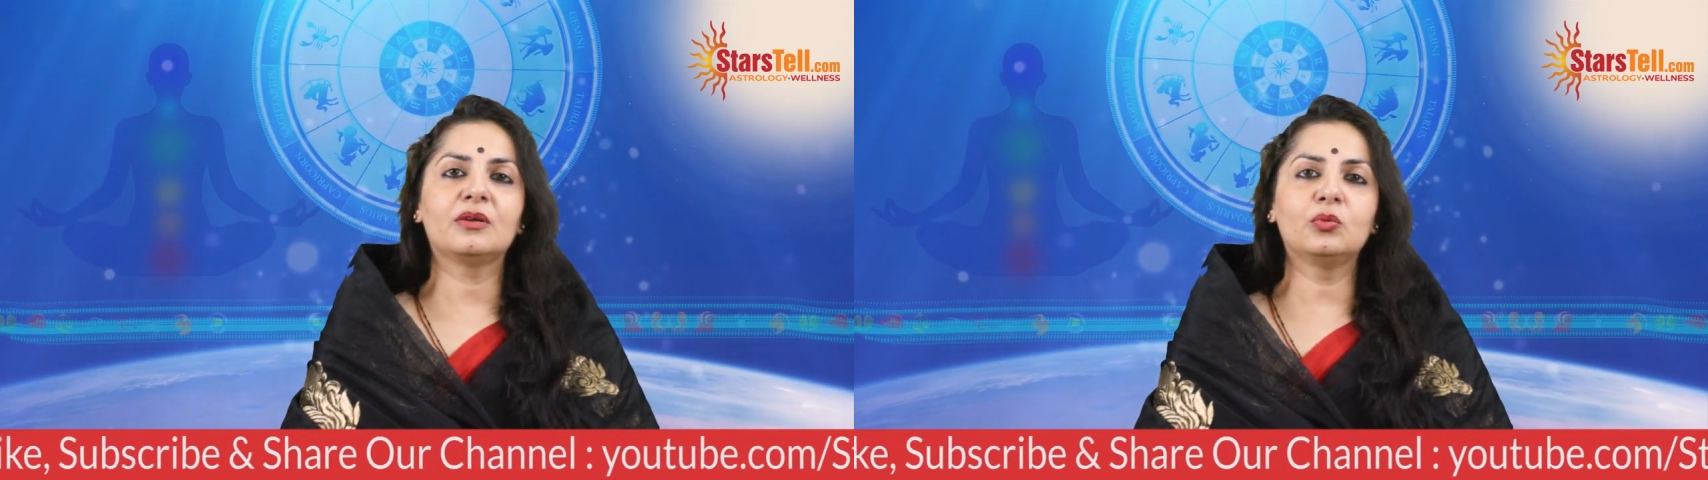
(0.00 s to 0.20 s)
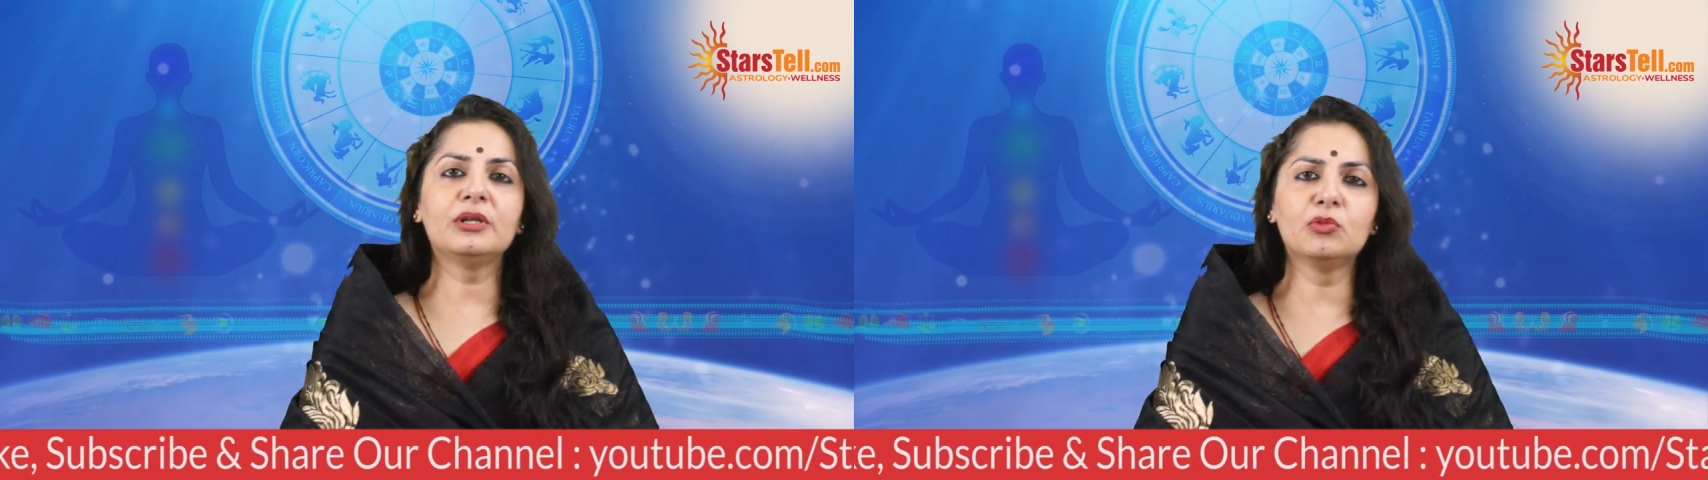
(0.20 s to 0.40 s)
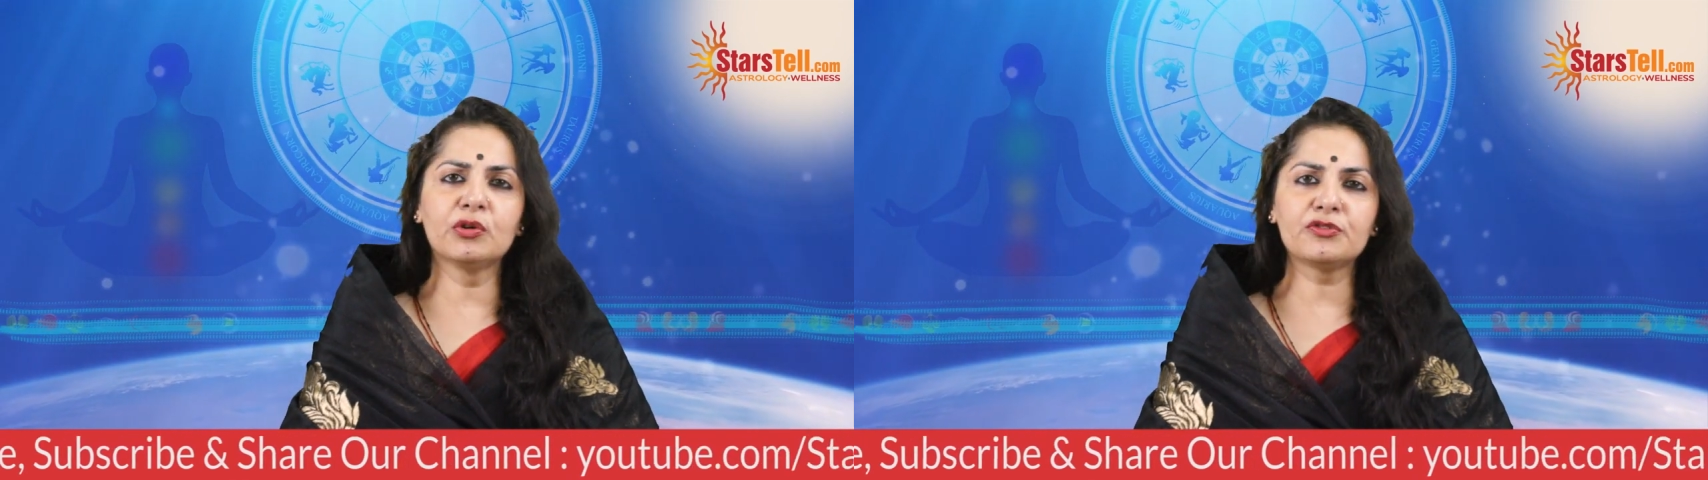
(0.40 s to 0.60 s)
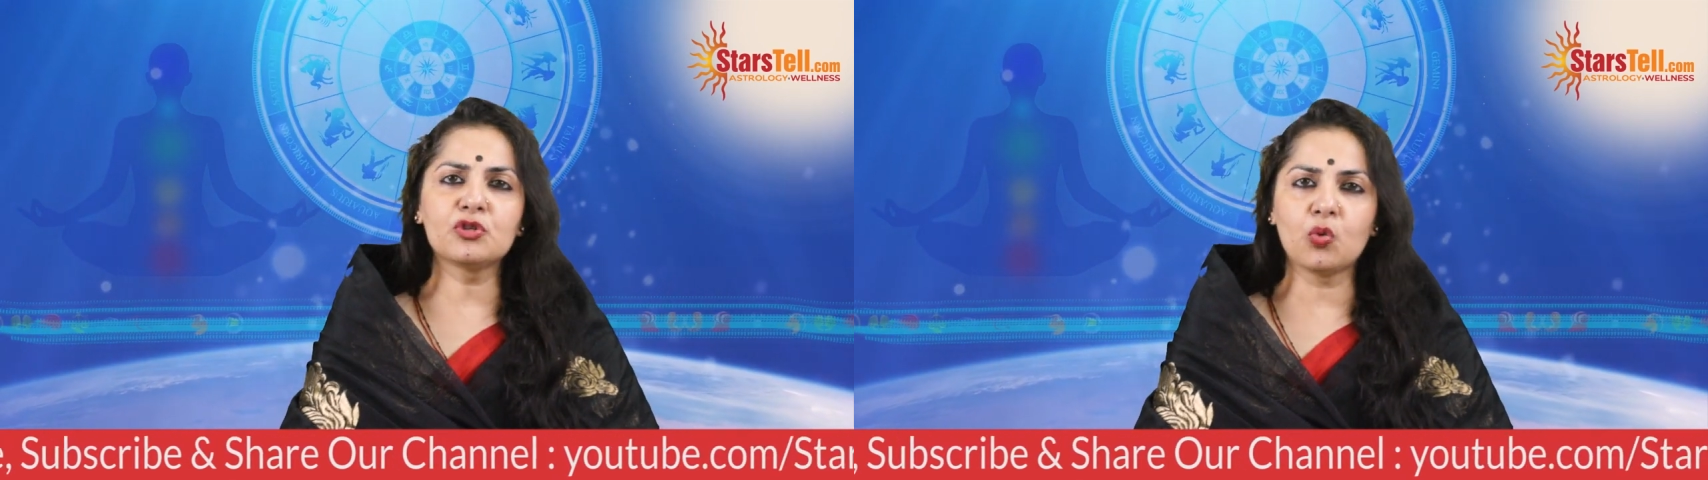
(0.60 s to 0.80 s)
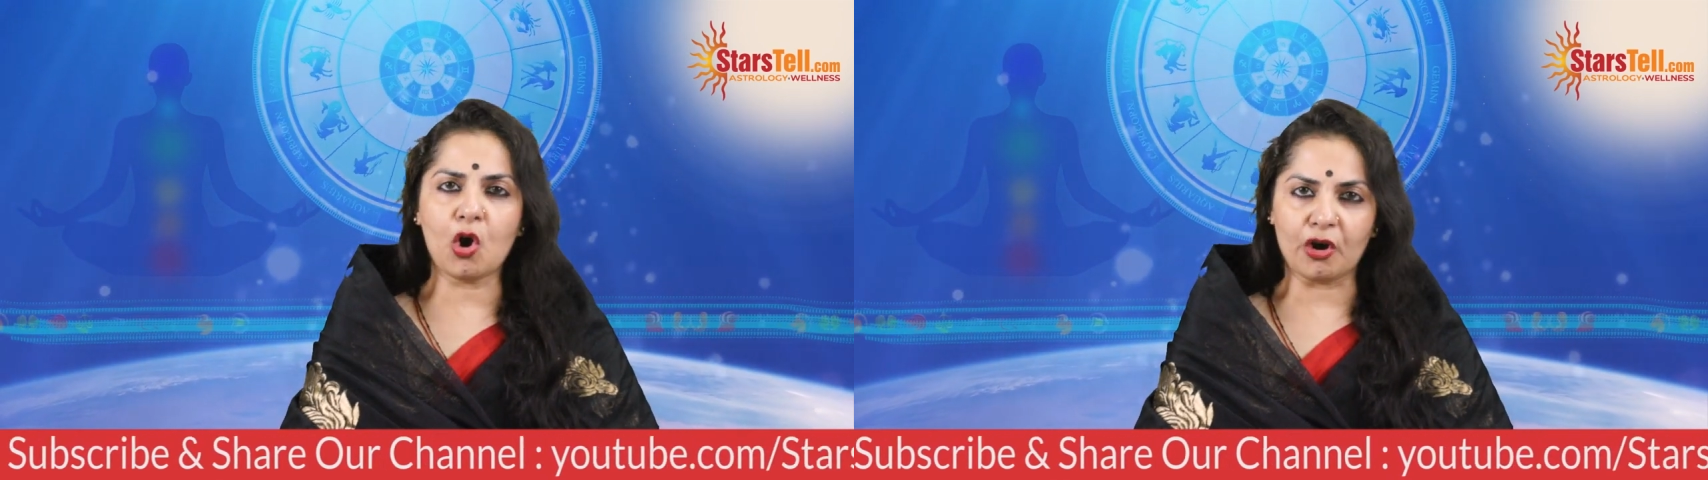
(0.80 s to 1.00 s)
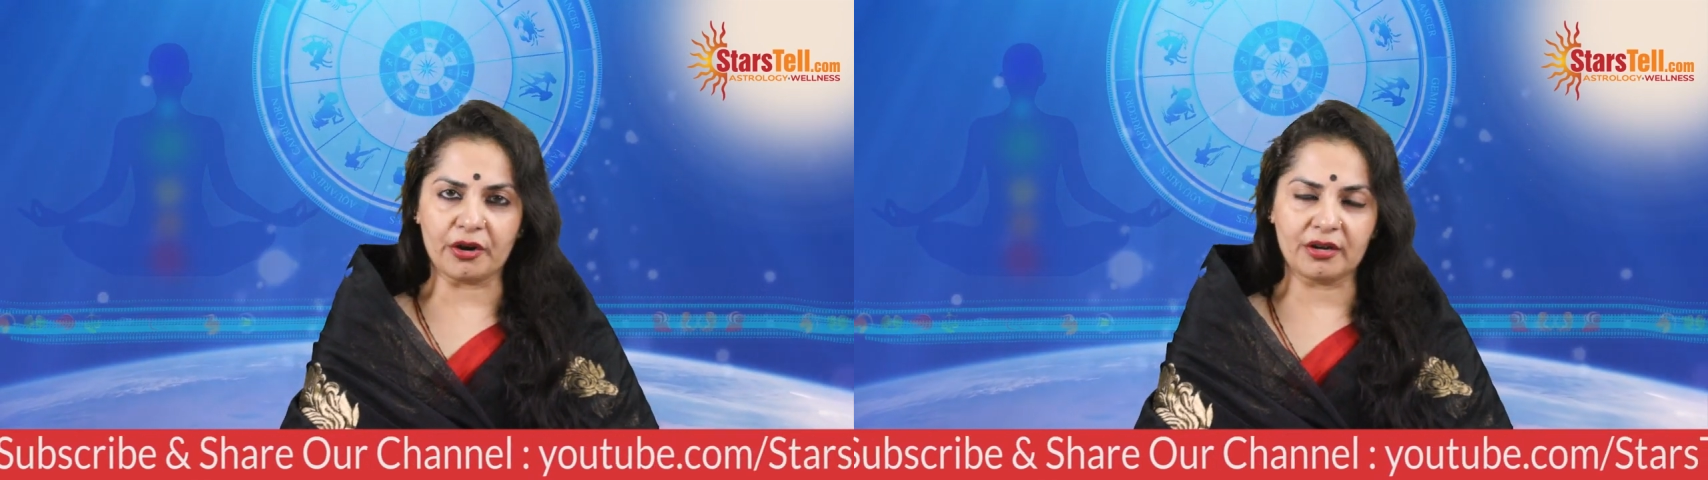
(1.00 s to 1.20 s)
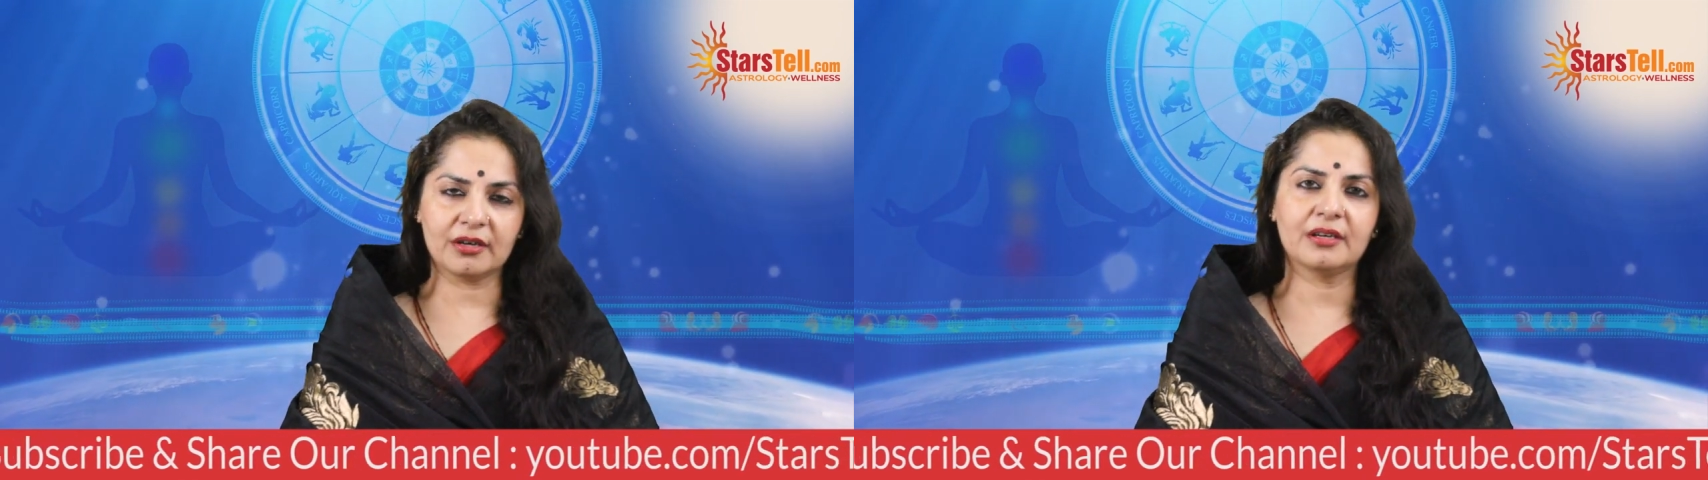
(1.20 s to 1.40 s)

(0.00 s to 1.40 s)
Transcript: will move to war